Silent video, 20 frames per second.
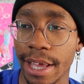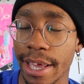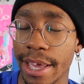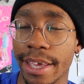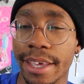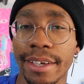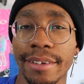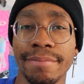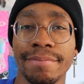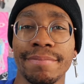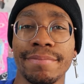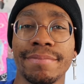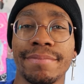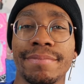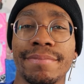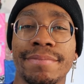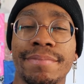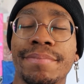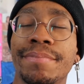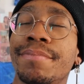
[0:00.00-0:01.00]
like,
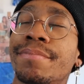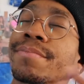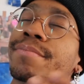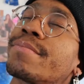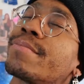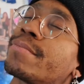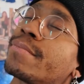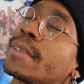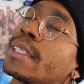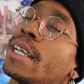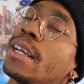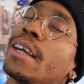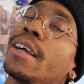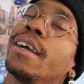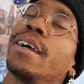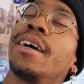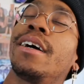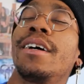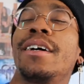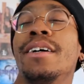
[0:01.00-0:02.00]
mm,
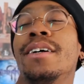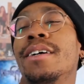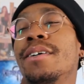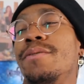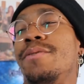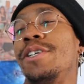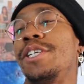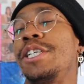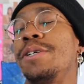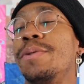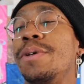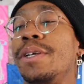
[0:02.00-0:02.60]
uh, wish she